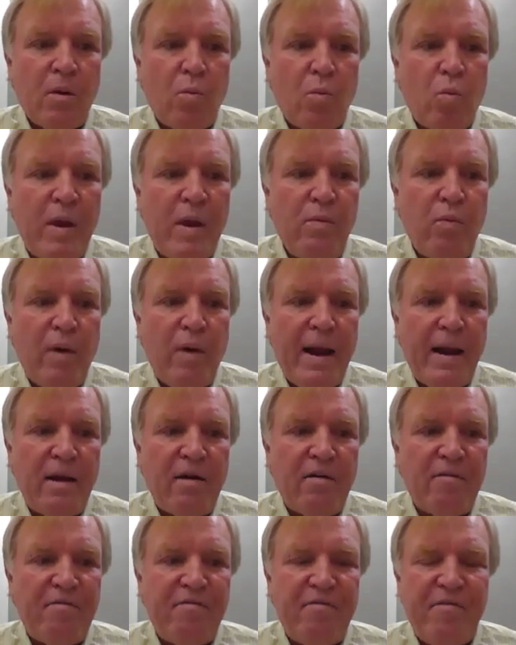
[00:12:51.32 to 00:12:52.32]
We ran
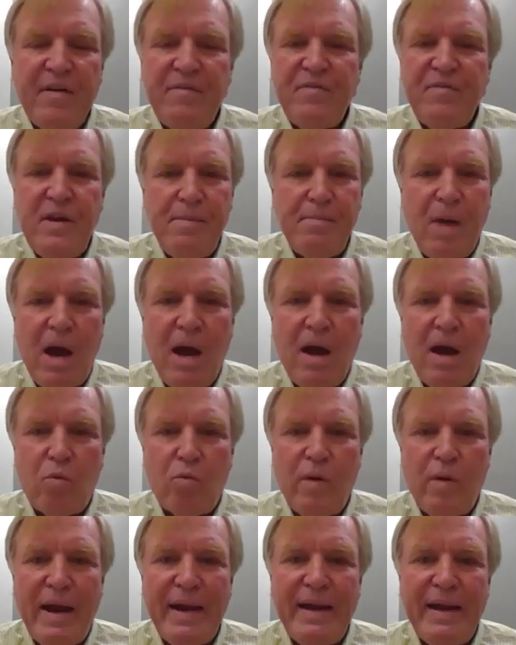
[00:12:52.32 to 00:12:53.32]
a 50-mile
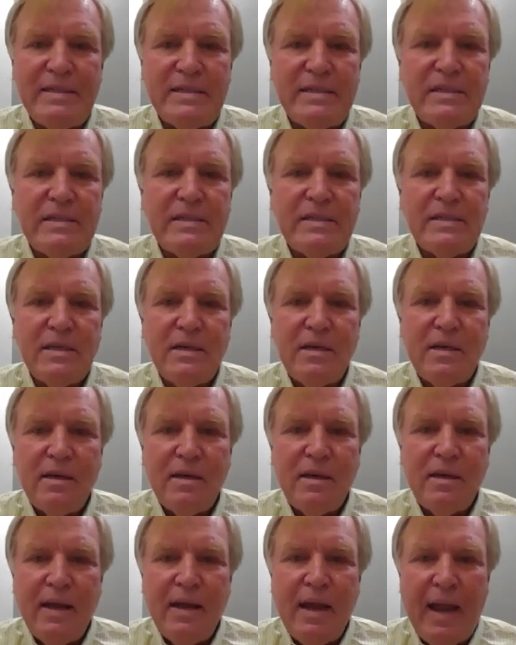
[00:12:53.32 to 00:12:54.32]
race,
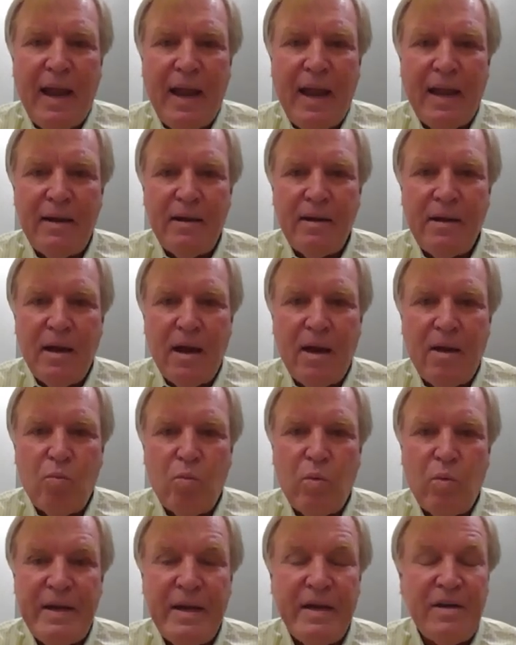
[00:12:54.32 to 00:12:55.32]
and
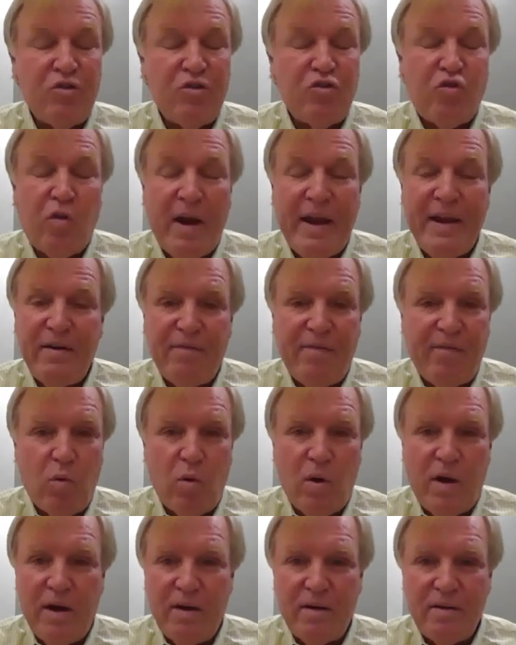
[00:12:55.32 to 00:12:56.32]
we didn't train
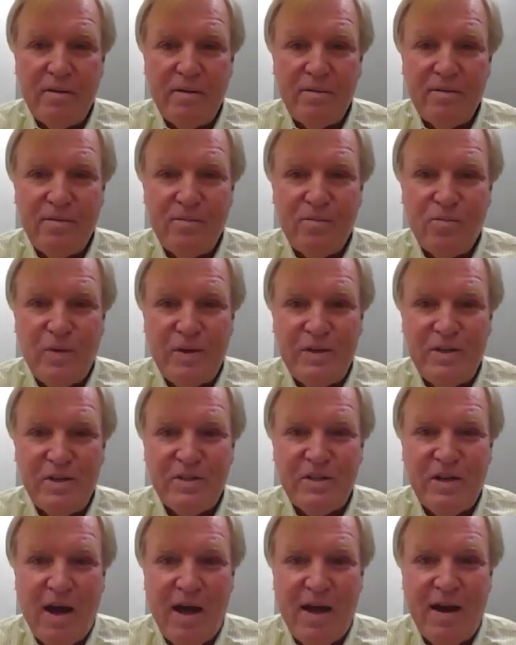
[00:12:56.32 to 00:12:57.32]
for it. We
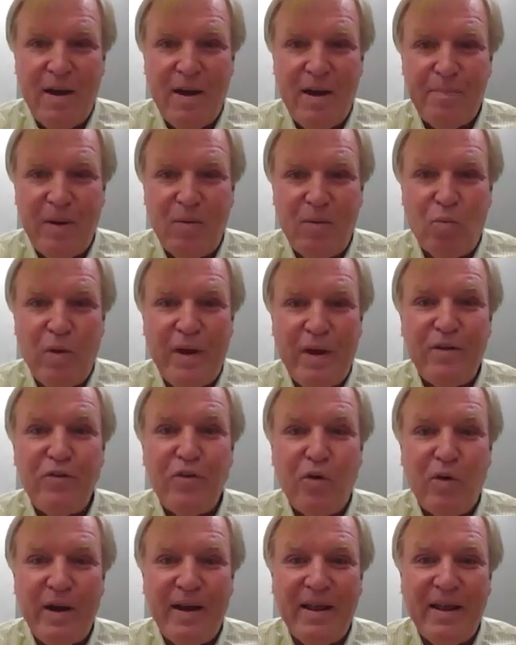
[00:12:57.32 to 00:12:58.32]
just got up and went
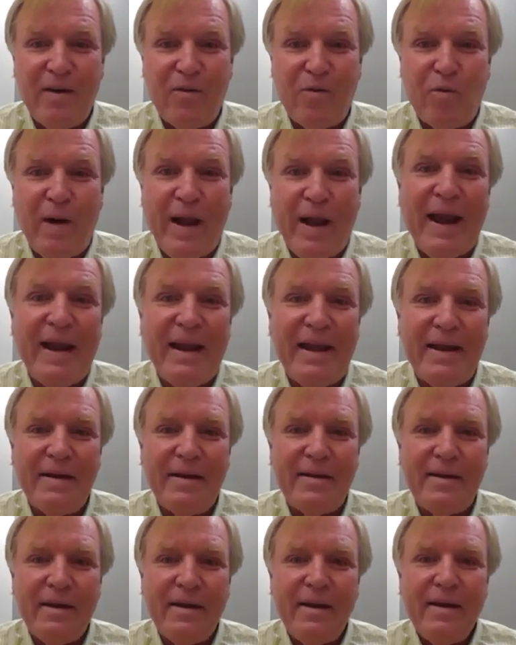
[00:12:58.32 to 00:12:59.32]
to it and ran it.
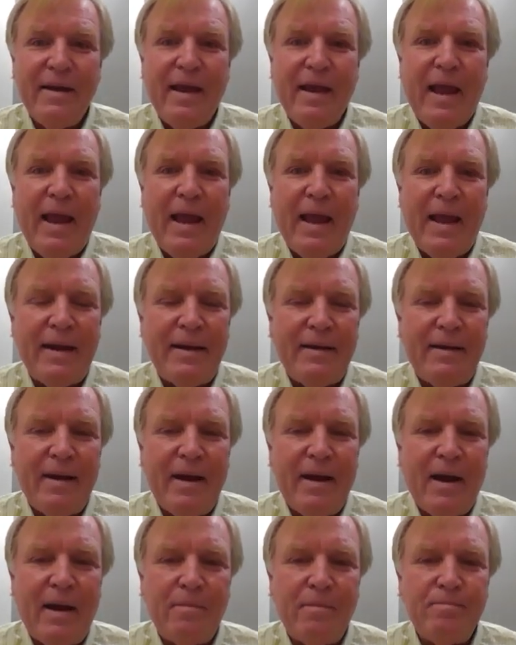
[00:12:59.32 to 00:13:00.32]
And,
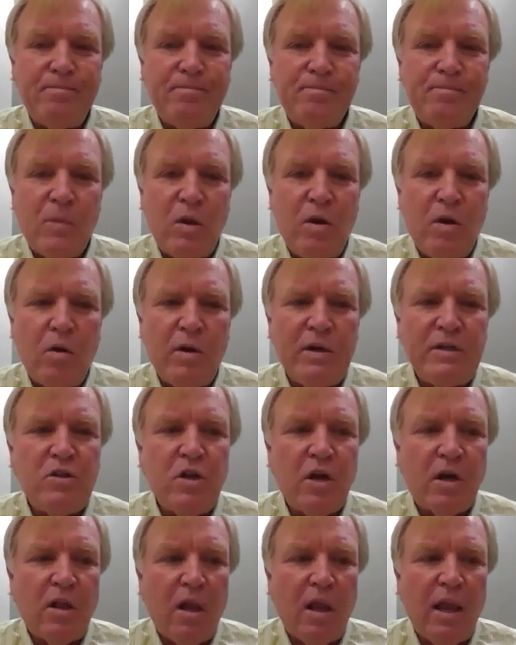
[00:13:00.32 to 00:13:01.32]
you know, it
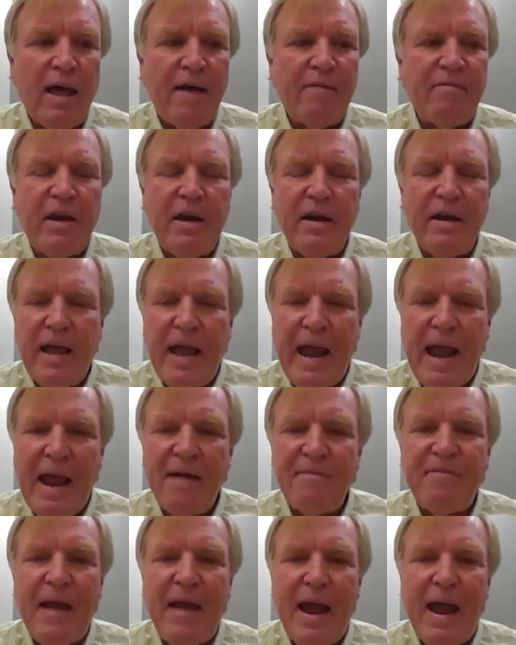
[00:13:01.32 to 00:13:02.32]
took
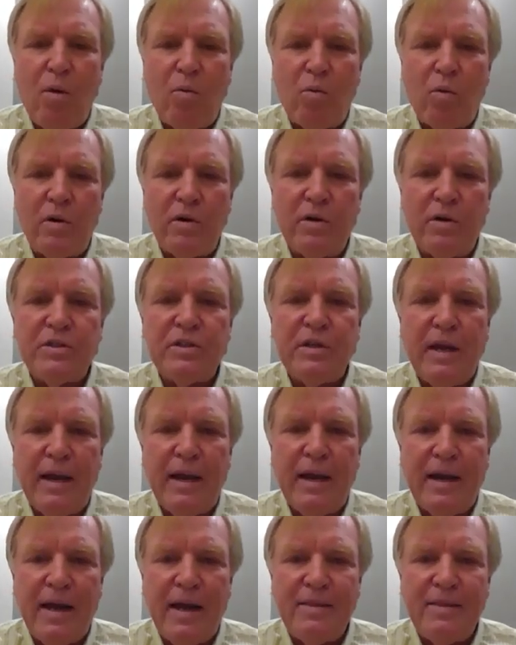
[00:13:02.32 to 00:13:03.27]
11.5 hours. And I